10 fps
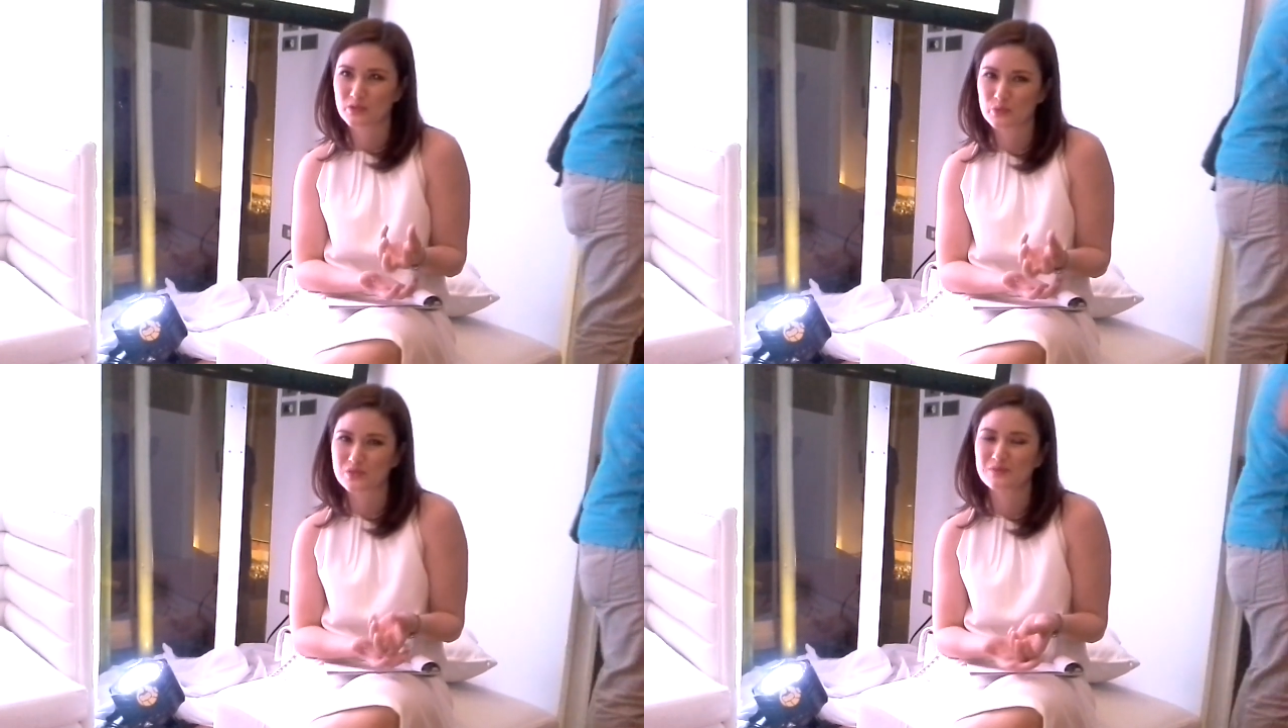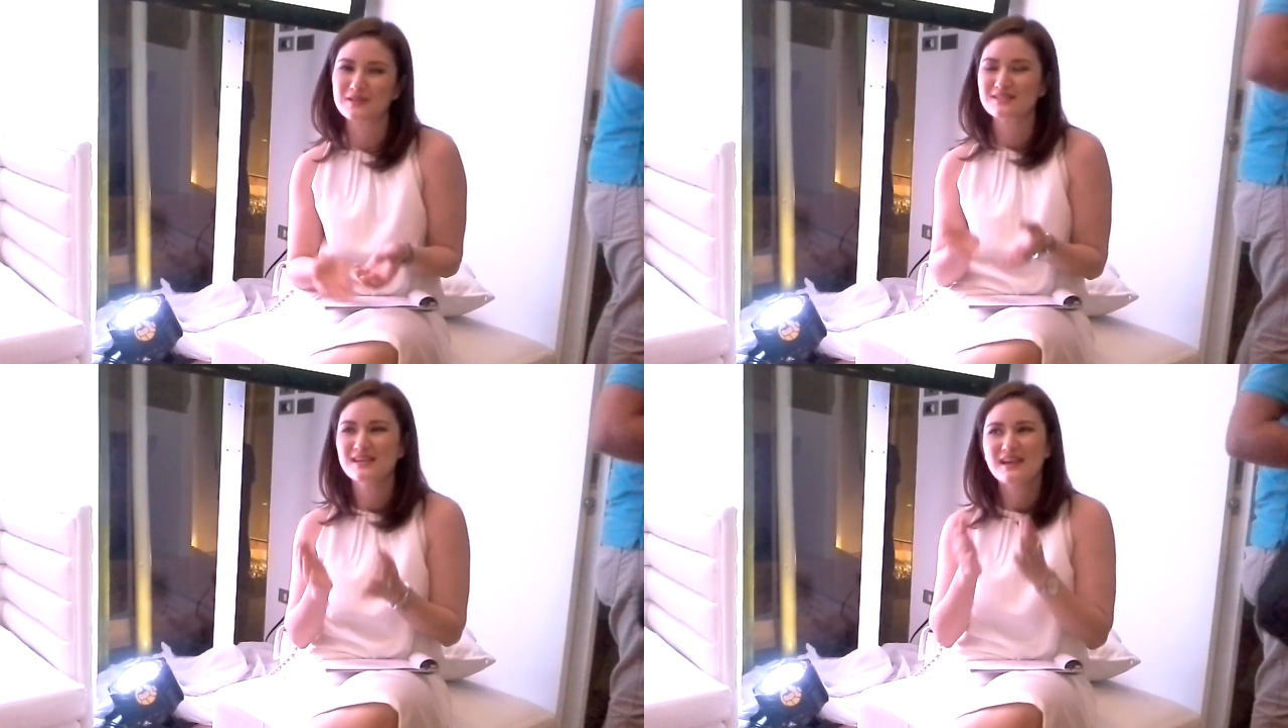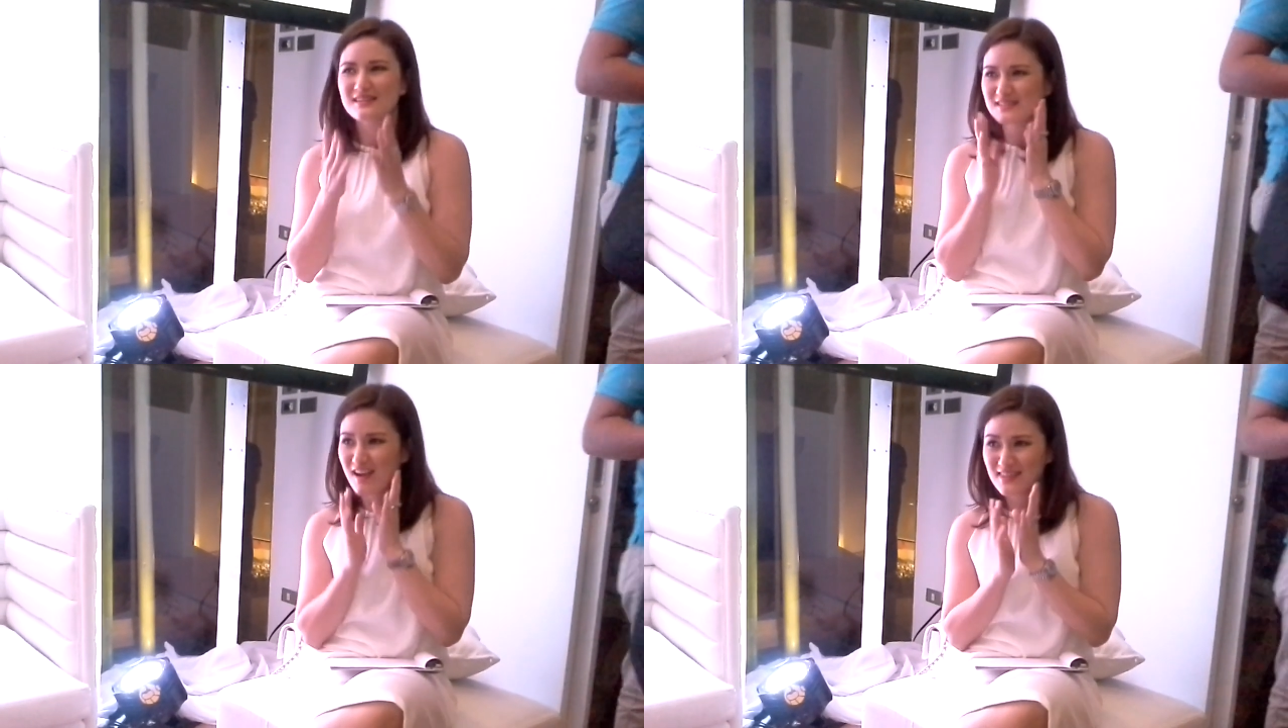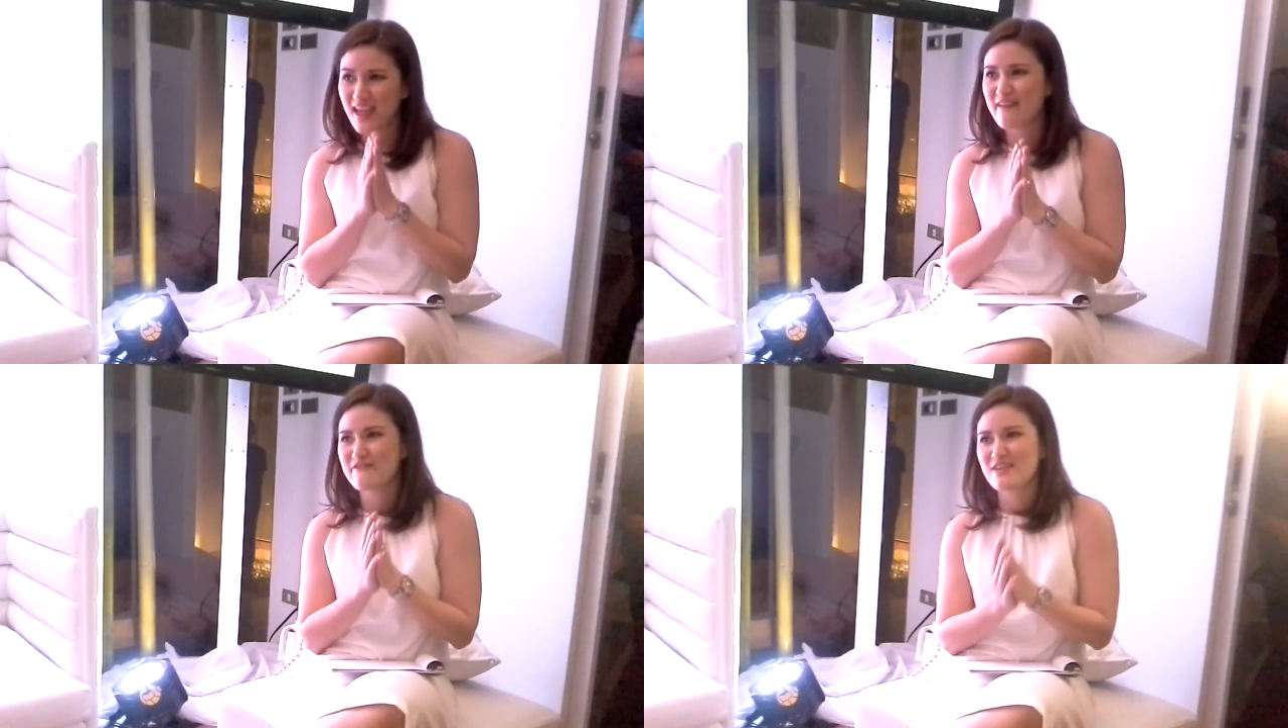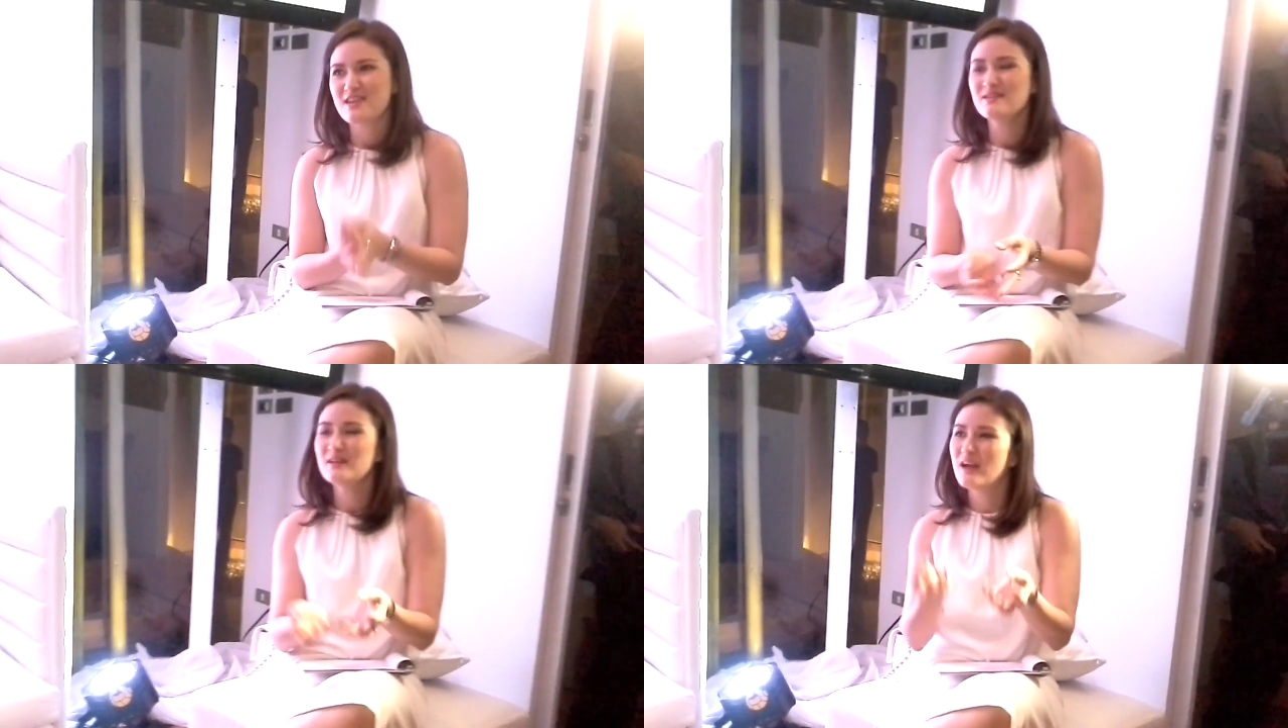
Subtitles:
use because it's not heavy,